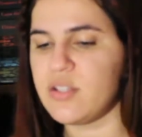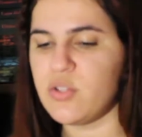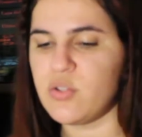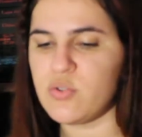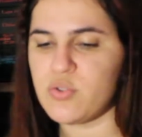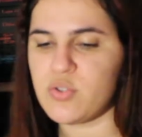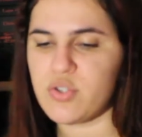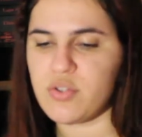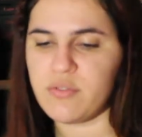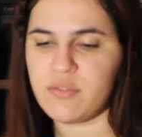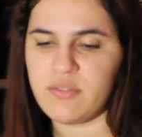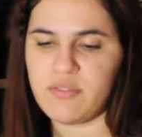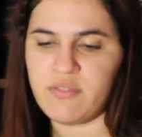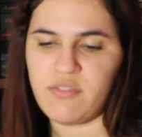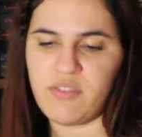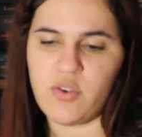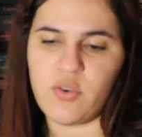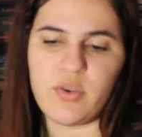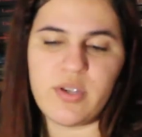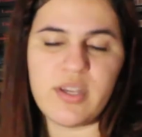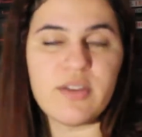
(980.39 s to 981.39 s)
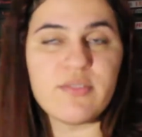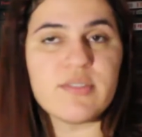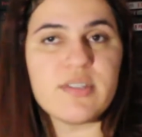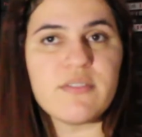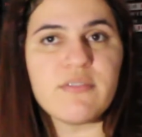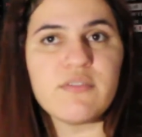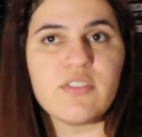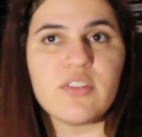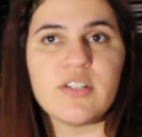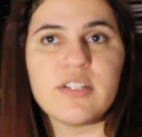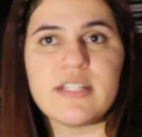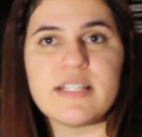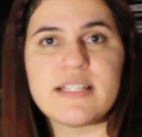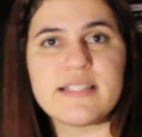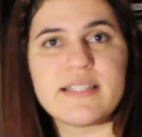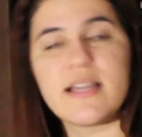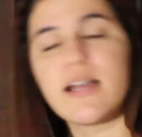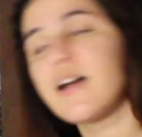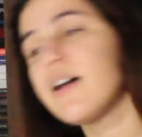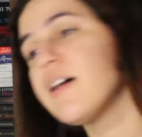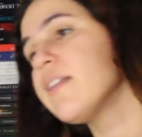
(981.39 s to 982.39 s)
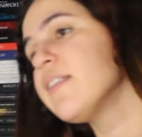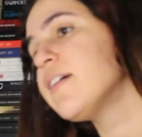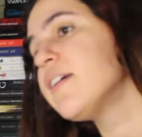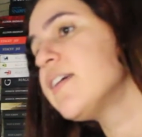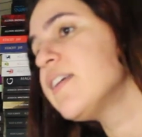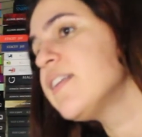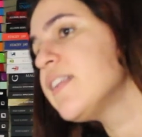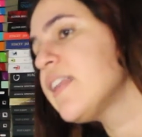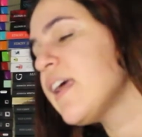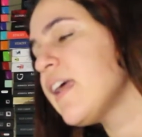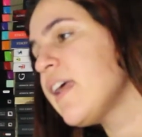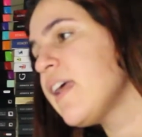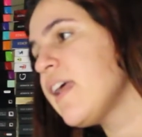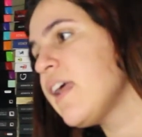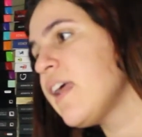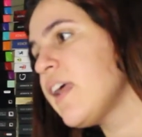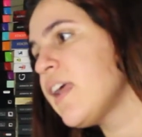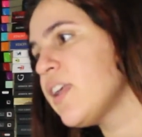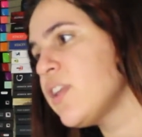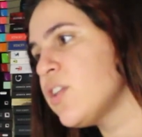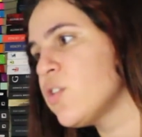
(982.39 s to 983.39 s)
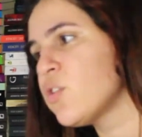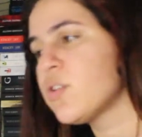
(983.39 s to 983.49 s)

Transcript: you should feel guilty for this other thing,